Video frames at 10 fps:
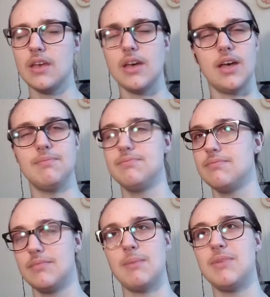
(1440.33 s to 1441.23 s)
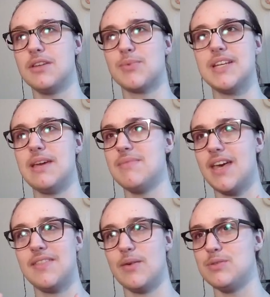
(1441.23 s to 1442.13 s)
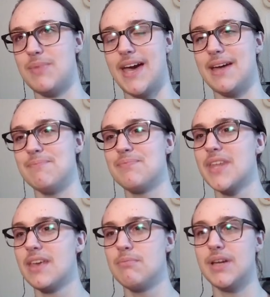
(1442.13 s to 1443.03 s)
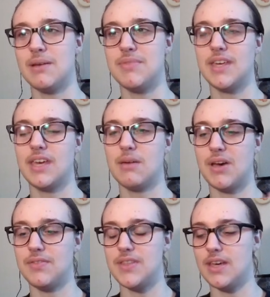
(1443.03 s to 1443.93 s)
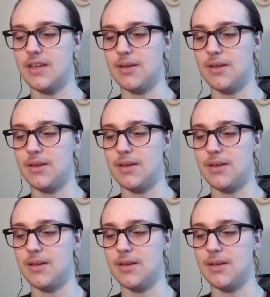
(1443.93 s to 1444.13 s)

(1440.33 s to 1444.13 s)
I'm going to rename that. That was bad. But I'm thinking about the,